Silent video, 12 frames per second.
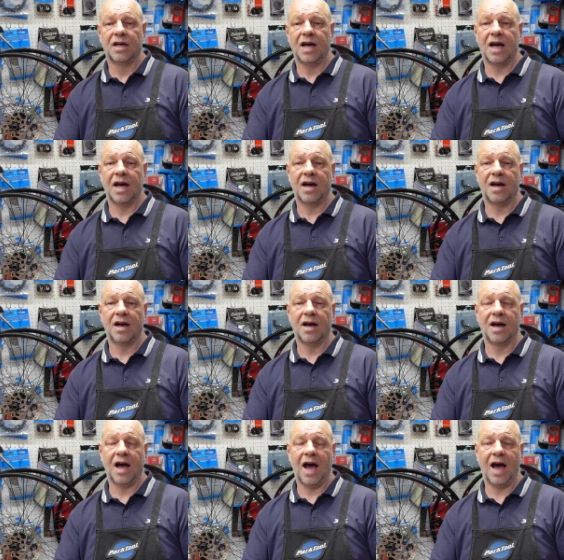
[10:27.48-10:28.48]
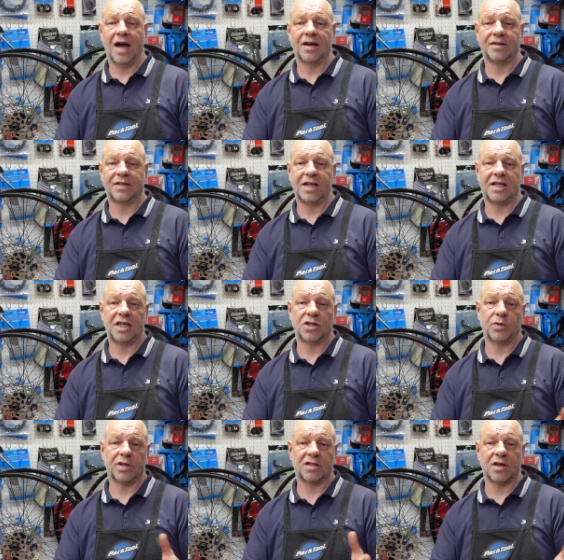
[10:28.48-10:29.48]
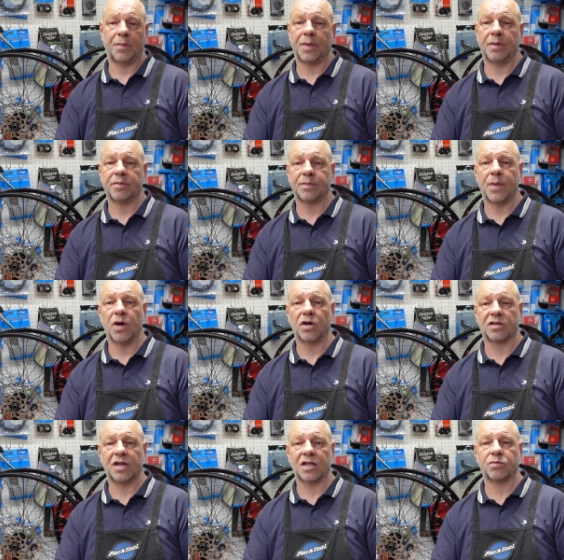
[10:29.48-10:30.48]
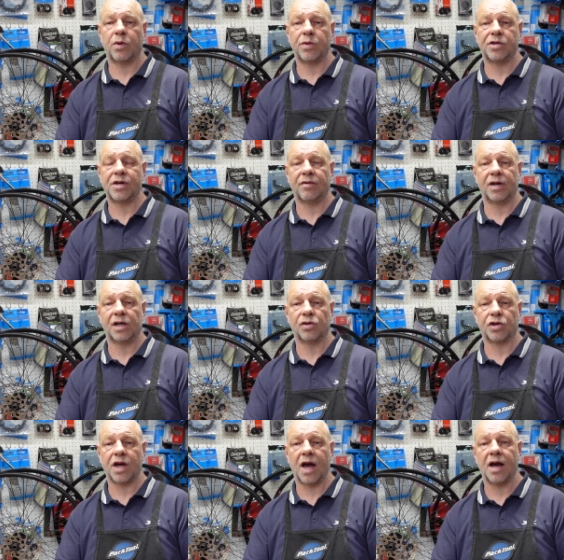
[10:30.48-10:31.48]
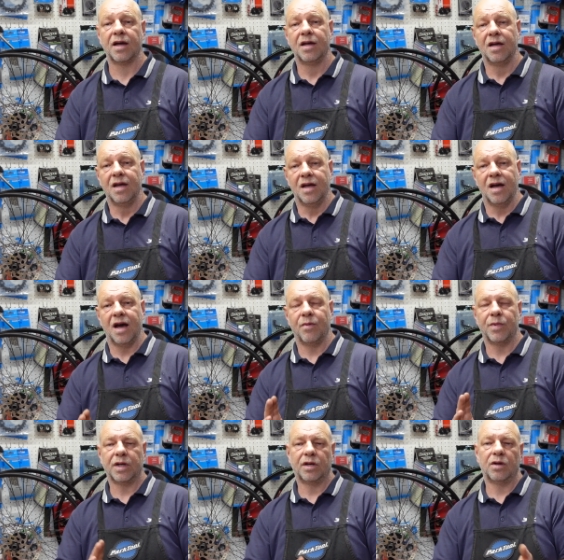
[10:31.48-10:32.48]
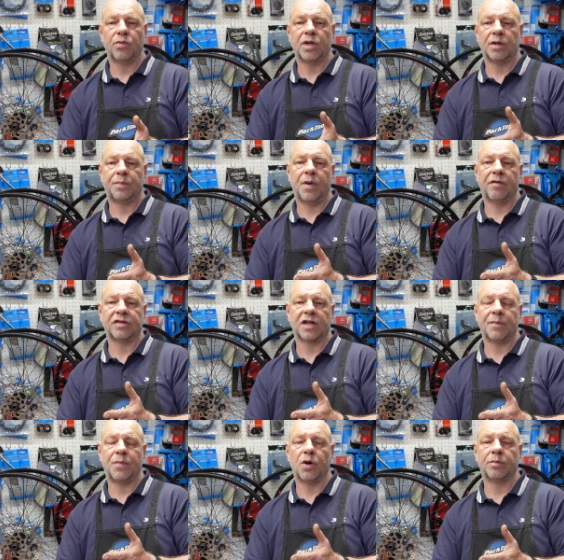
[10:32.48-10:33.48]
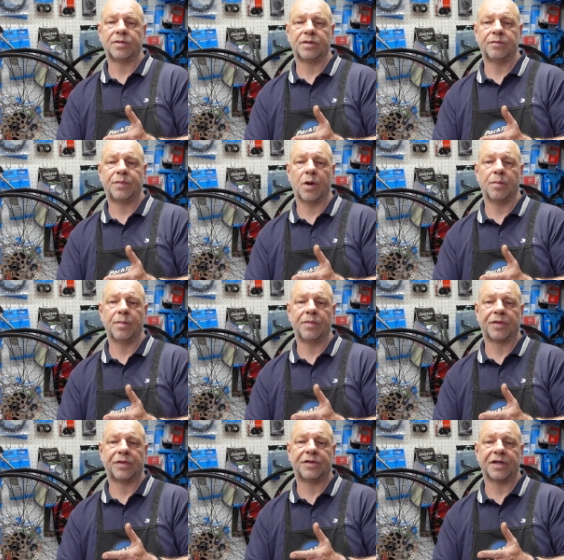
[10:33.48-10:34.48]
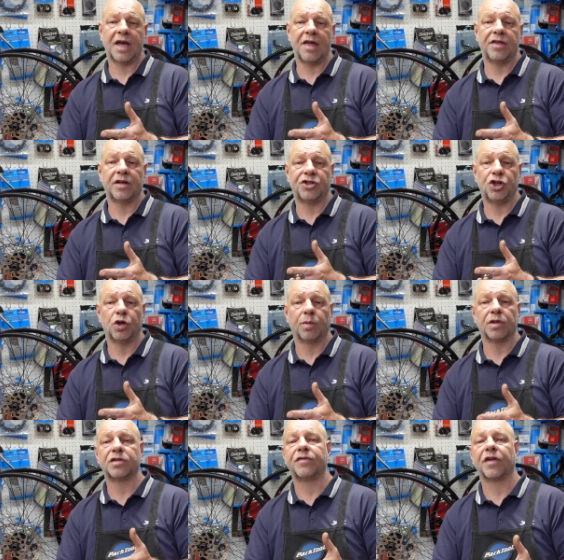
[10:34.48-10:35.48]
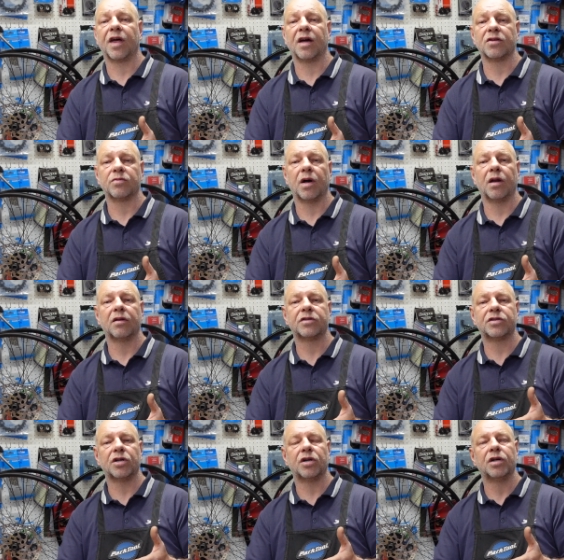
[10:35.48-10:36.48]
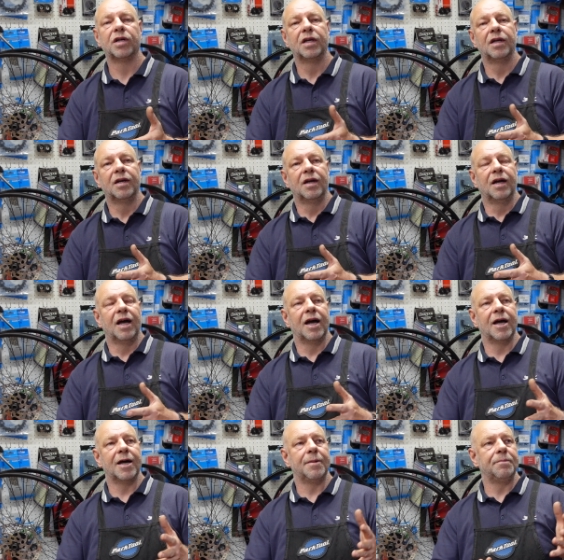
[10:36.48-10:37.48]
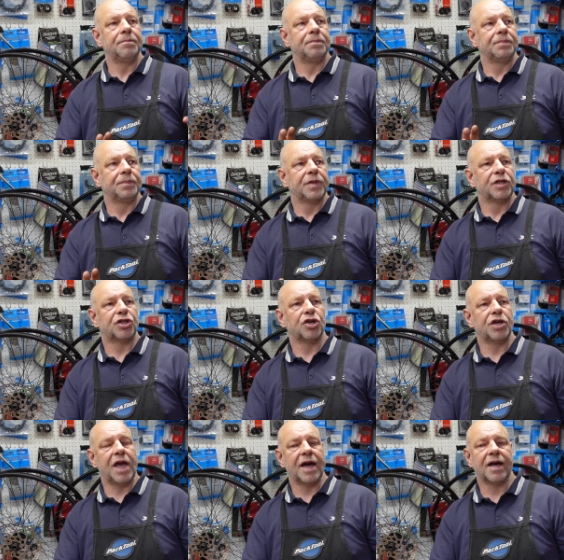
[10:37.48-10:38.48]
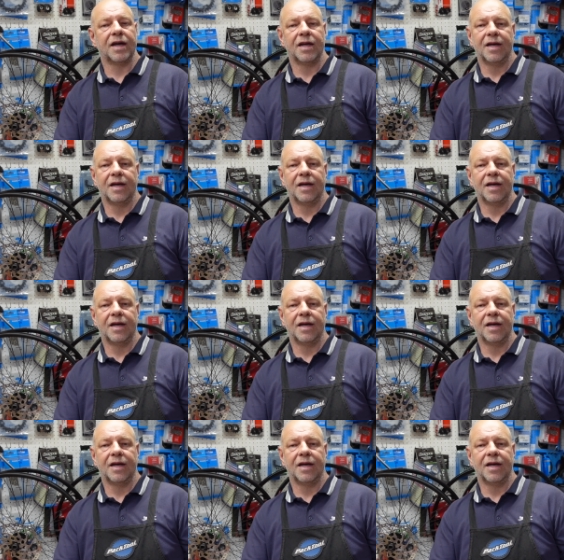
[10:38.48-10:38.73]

uh, and DT Swiss Sapim spokes. That's what we generally look at. And we'll, we'll obviously put them put them together tubeless for that as well. So, um, so yeah,